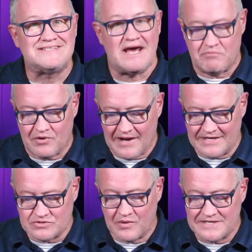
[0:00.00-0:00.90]
that
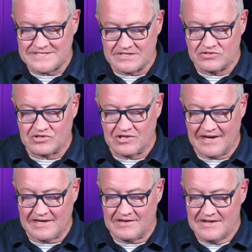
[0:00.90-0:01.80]
prize? What does it look
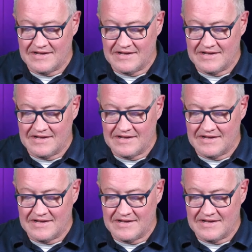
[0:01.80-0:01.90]
like?